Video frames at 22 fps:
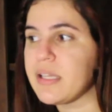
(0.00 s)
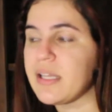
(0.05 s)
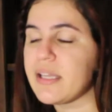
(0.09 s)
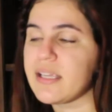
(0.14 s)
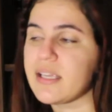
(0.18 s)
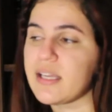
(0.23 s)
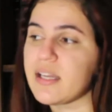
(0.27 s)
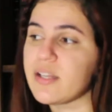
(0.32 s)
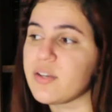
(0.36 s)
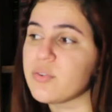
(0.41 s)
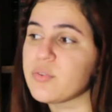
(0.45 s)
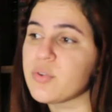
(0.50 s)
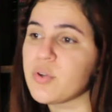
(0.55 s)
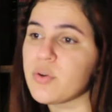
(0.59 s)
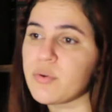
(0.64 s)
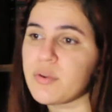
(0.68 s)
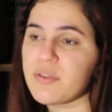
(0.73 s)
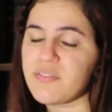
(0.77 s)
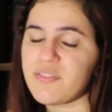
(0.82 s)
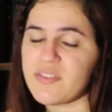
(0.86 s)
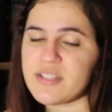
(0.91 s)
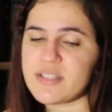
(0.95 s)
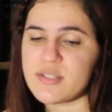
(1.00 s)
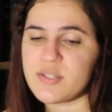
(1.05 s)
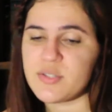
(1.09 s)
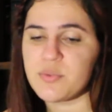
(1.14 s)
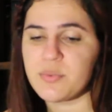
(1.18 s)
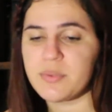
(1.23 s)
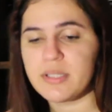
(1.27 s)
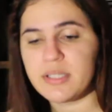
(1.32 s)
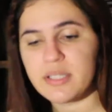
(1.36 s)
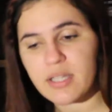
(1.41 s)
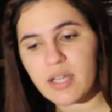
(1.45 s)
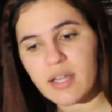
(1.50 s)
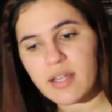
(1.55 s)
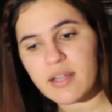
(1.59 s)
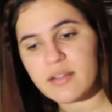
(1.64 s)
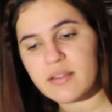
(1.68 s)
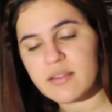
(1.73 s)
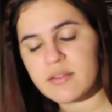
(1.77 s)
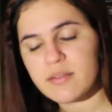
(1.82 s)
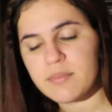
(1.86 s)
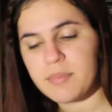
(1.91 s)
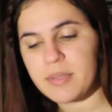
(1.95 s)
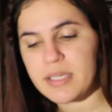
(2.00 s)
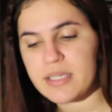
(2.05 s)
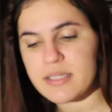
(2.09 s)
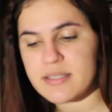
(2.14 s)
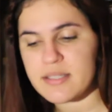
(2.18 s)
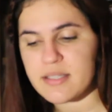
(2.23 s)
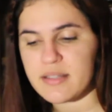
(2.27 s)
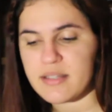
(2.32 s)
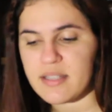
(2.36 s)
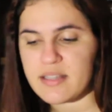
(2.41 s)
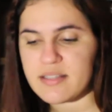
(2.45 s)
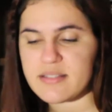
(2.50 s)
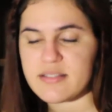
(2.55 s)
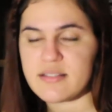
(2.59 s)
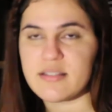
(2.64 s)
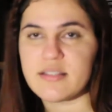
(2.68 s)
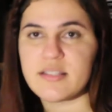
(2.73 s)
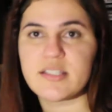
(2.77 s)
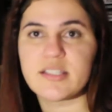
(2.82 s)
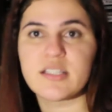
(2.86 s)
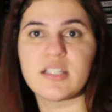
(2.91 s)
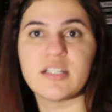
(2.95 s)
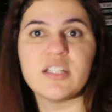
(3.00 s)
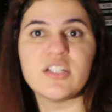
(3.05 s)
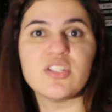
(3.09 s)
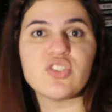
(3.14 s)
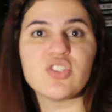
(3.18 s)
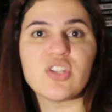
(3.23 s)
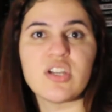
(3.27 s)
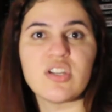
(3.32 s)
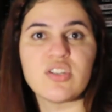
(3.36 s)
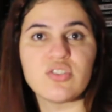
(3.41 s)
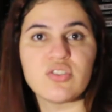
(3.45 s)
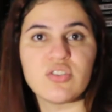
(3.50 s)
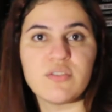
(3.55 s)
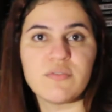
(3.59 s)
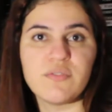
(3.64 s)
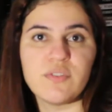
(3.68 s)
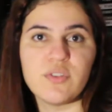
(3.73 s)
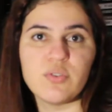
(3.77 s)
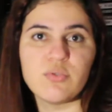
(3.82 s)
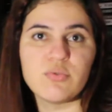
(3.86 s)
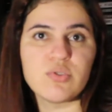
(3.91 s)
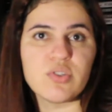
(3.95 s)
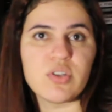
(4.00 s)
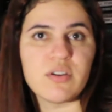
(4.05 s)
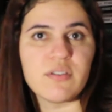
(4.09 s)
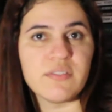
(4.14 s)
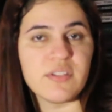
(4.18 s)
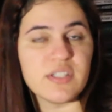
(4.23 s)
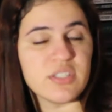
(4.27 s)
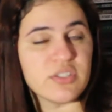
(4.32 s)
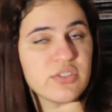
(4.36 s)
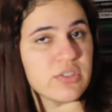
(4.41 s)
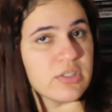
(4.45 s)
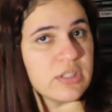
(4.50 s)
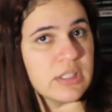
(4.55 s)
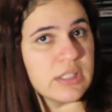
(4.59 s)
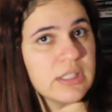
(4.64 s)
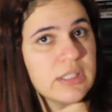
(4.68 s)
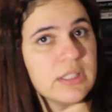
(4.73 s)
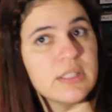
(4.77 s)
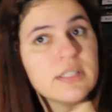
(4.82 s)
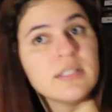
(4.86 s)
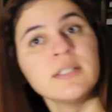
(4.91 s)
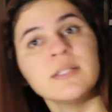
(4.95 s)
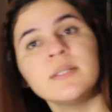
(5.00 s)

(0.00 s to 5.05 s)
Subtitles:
Like, I don't know if he's doing that because he thinks it's gonna change the future eventually,